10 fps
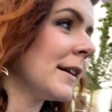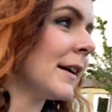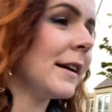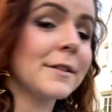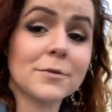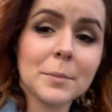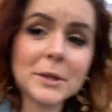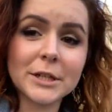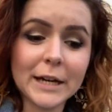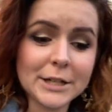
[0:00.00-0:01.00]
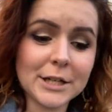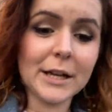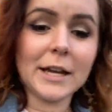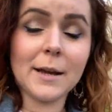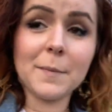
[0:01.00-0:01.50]
He is rubbish actually
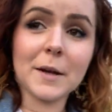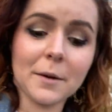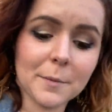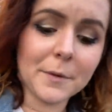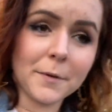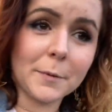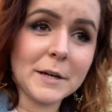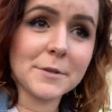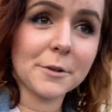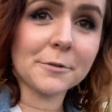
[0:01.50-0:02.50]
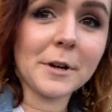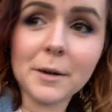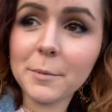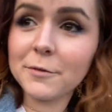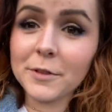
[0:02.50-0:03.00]
keeping up with us when he's got the
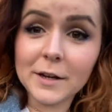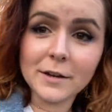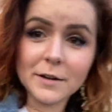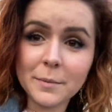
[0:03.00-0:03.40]
freedom of the